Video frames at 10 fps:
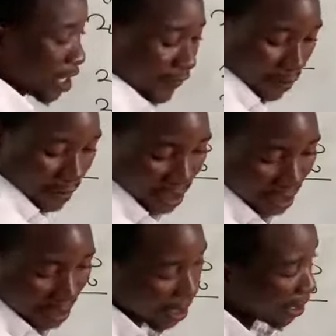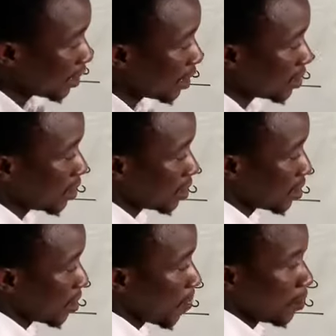information is telling us that
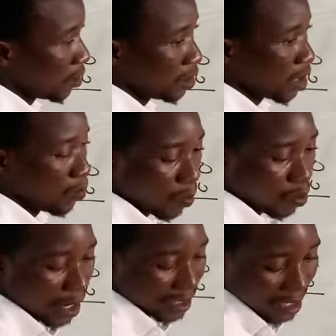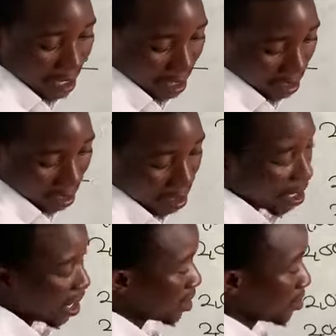the proprietor
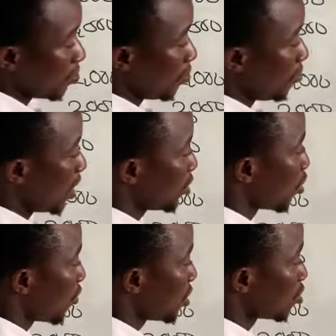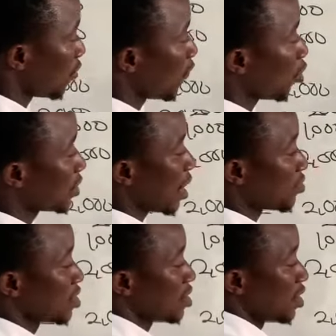has made drawings of
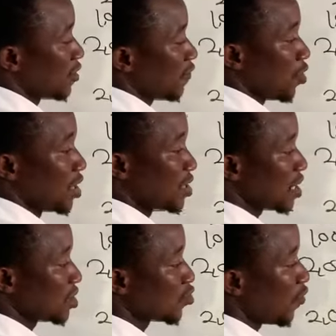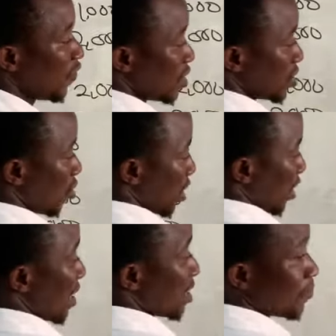4,000 cedis for his son's school fees. Okay,
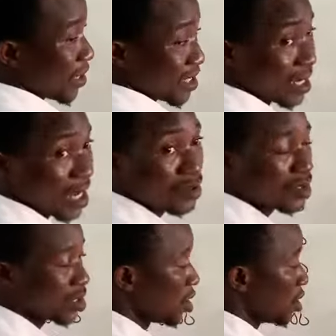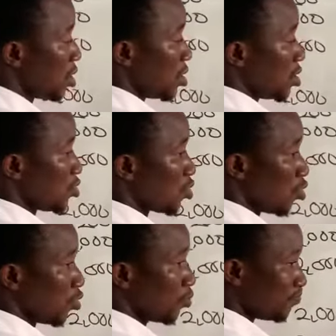that is personal use. So